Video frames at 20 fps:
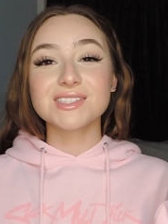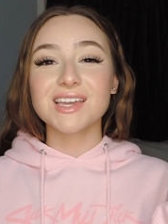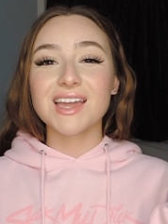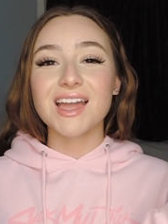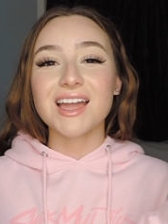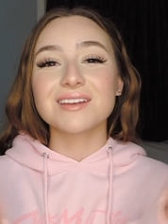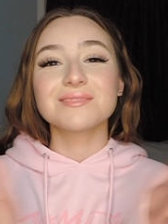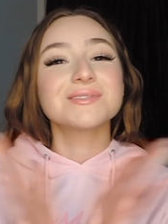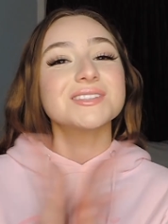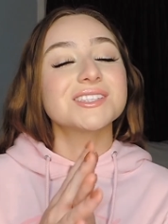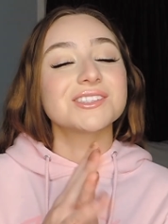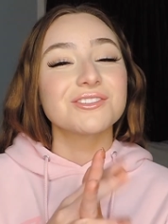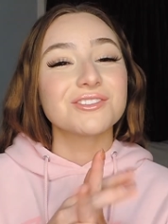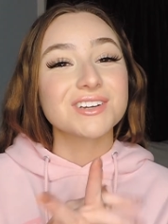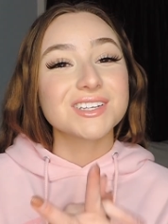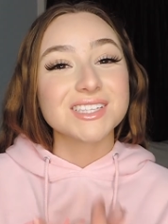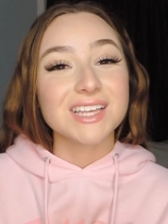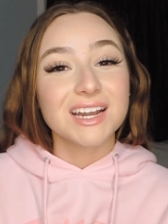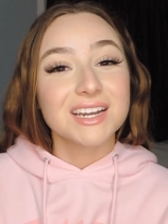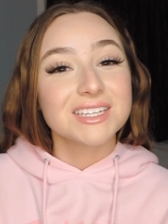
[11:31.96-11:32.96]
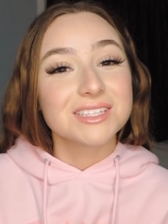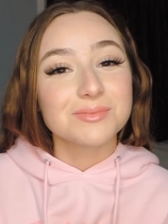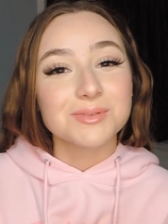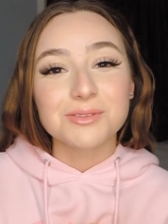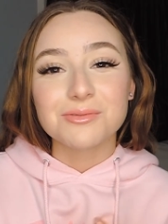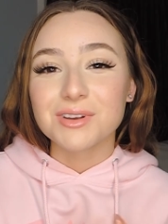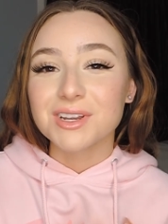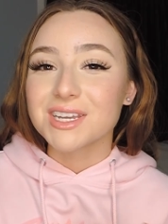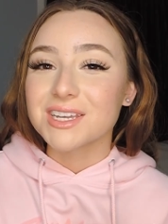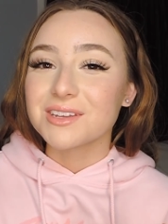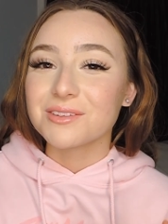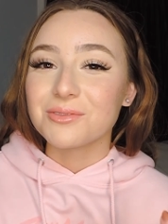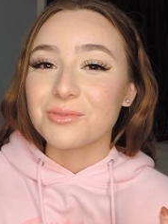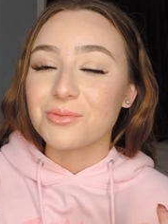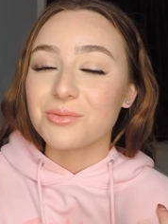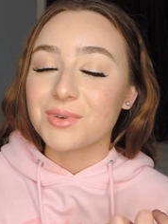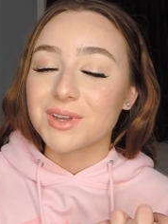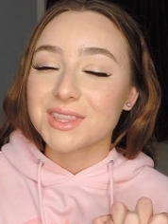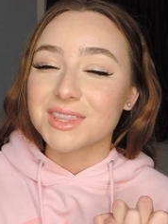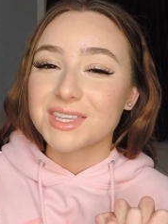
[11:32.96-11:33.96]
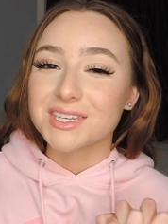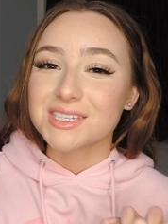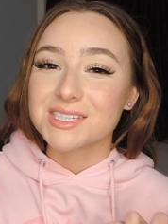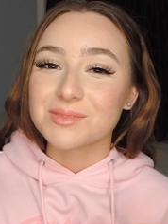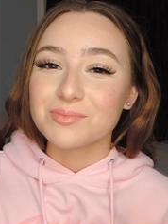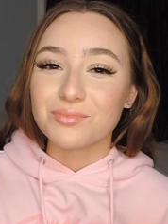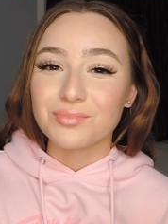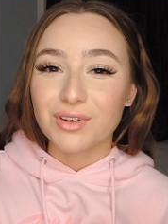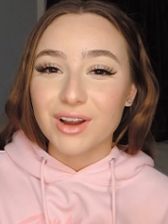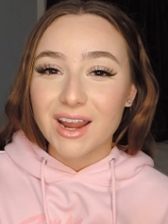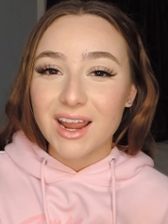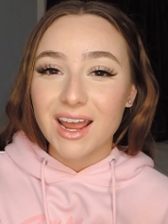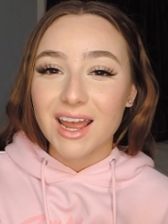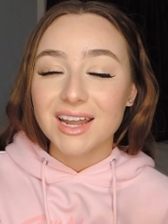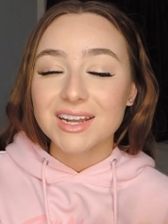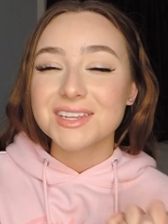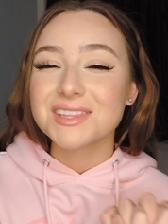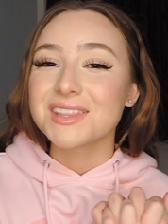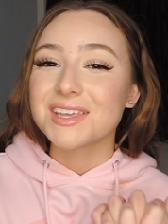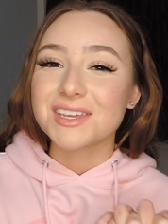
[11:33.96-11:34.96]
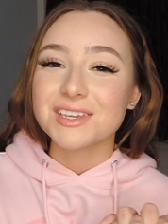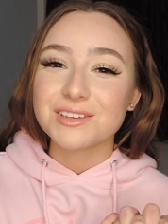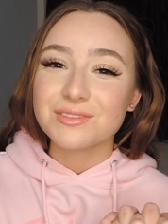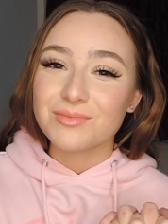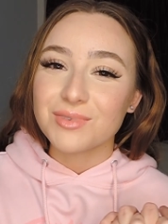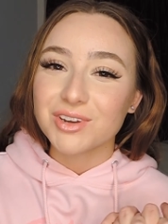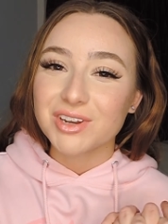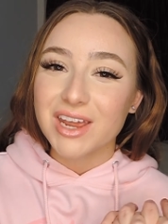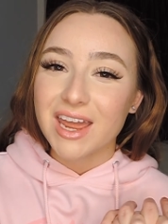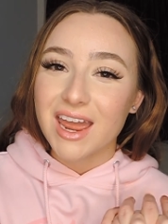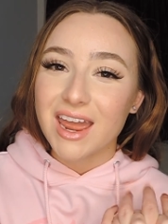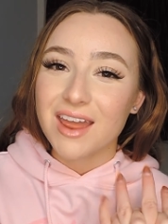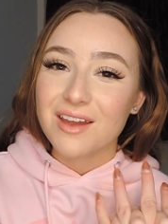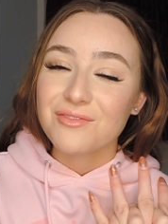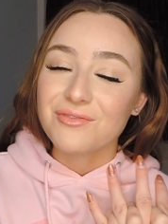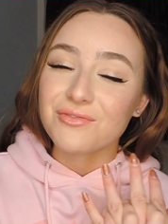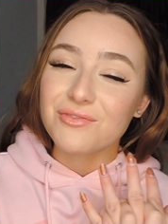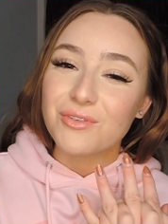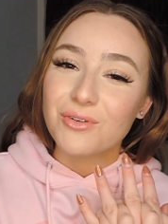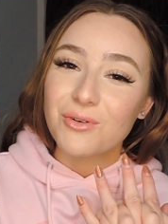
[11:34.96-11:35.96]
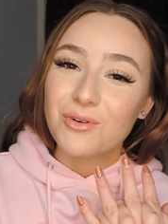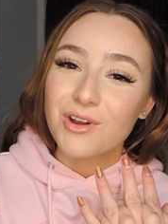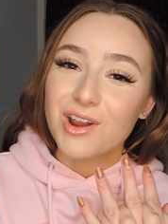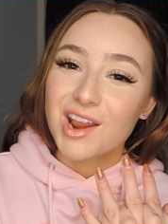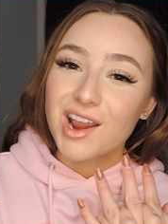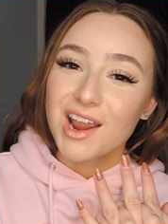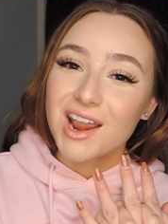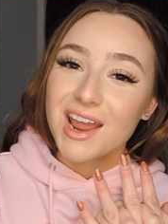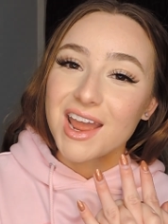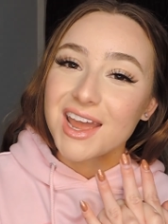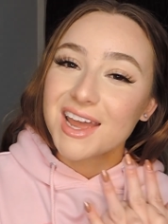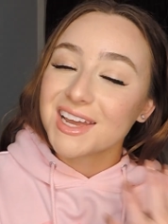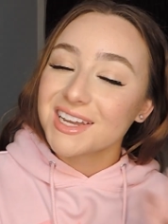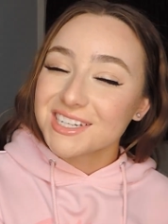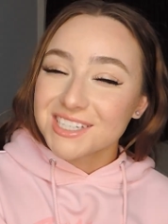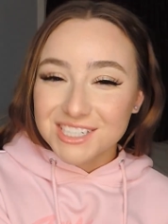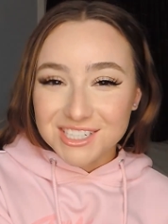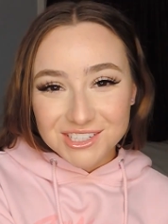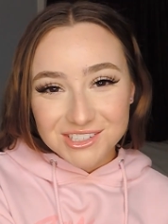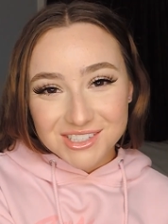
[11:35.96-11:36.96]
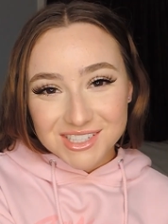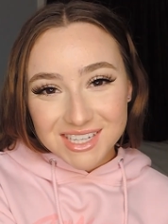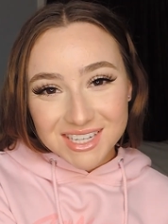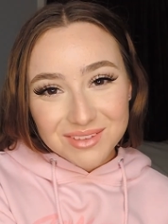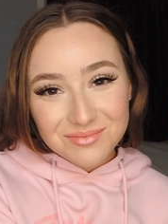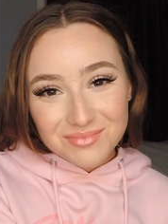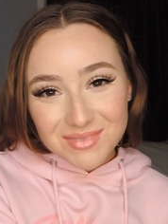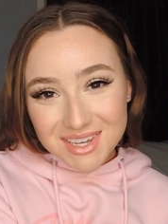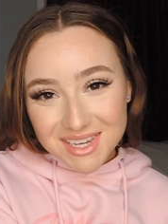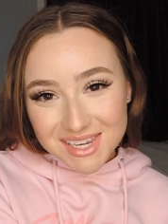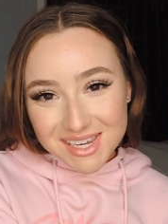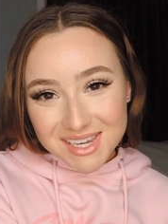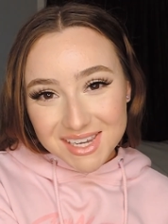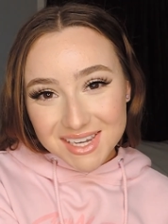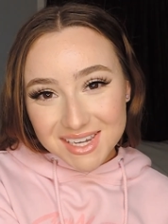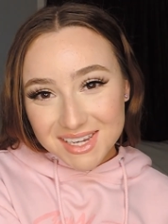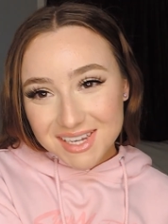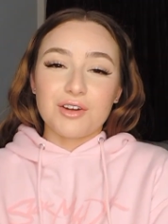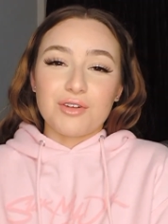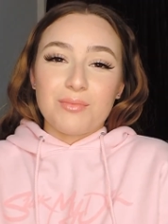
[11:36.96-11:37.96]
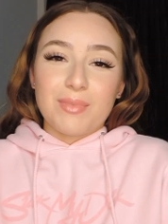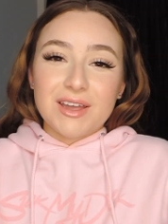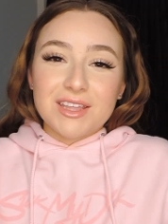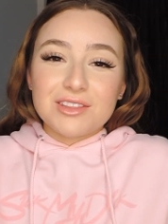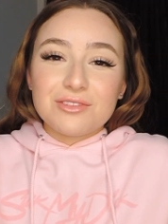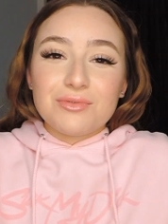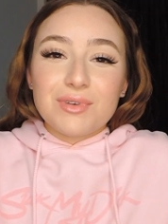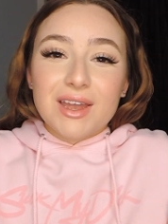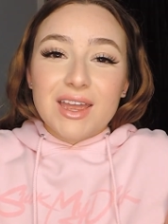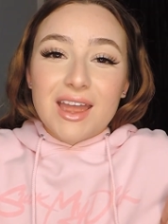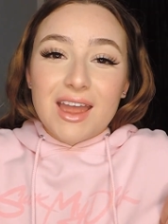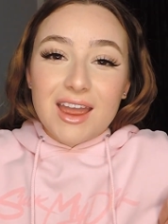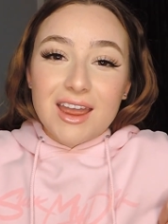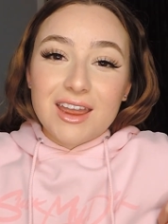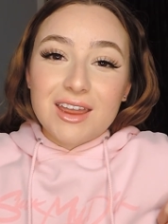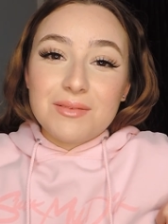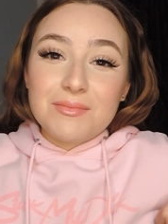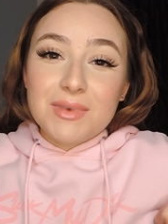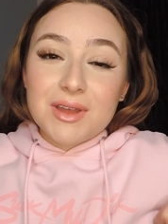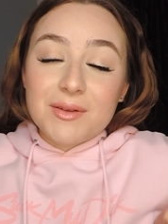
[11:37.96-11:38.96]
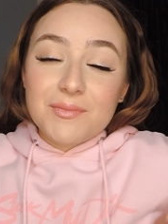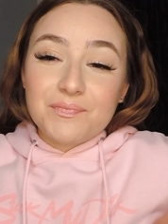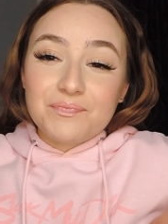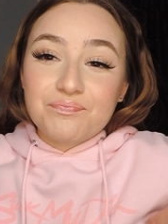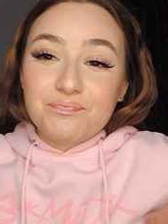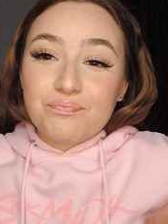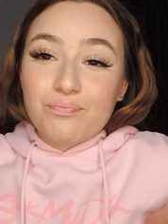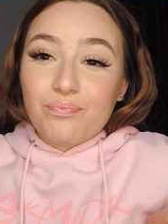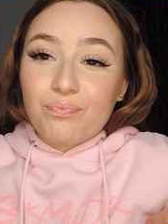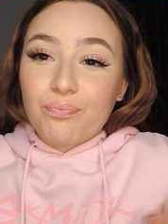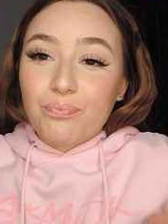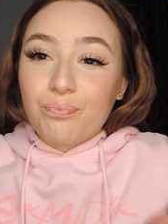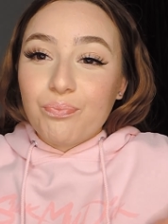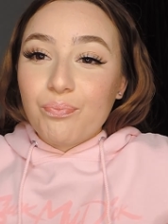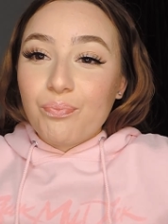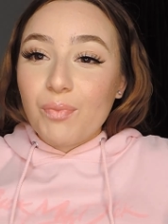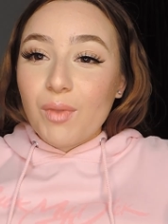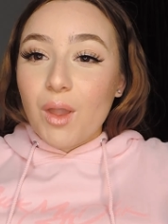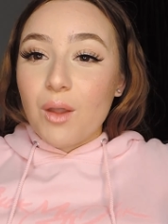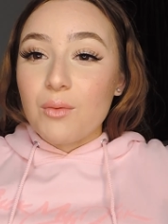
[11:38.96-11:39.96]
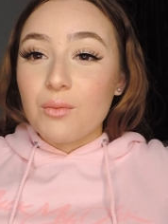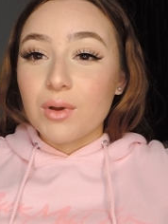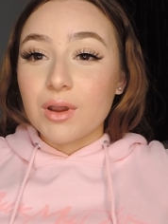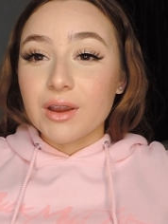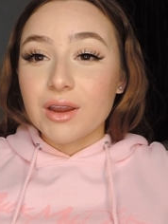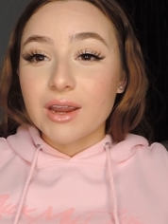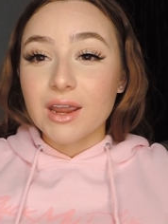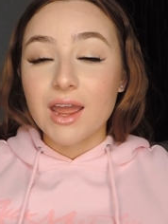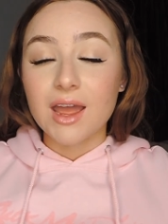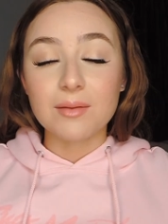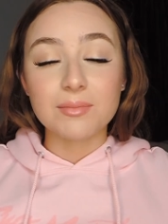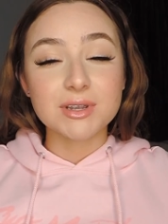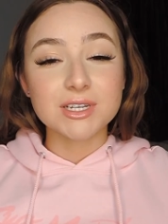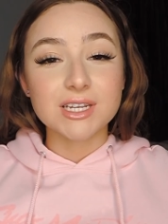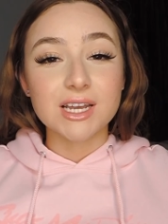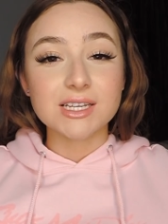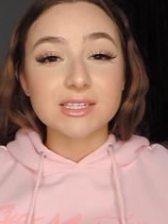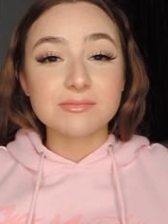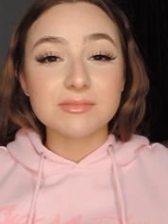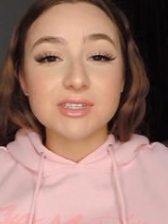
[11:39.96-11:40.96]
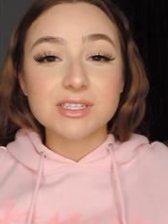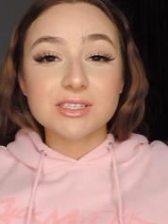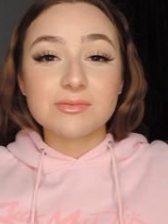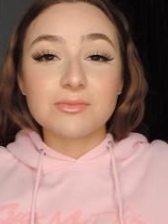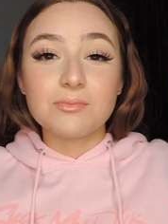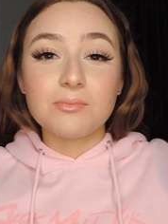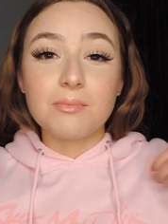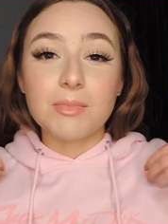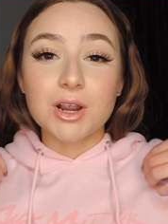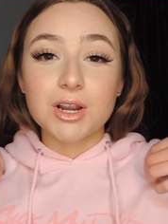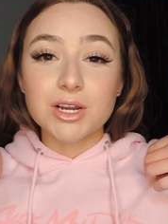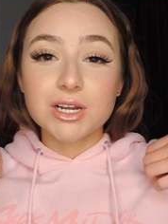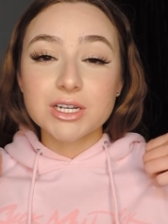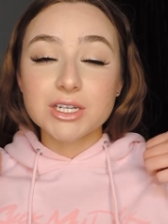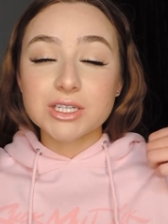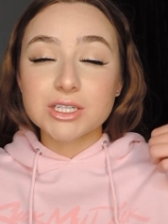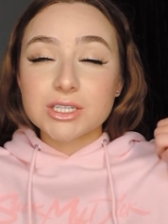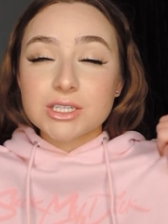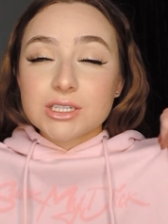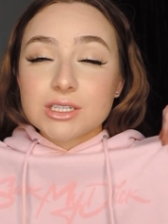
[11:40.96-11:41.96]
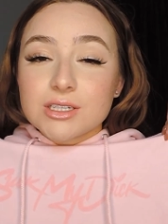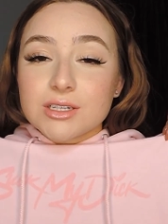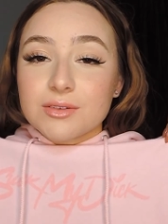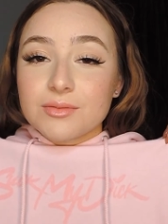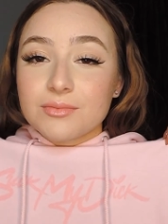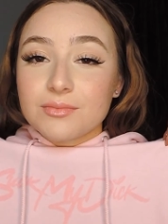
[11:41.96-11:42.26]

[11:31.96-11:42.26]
So yeah, I'm so excited to be working with this brand. Thank you, Monat, for choosing me. Oh, by the way, I'm wearing Abby Jasmine's merch.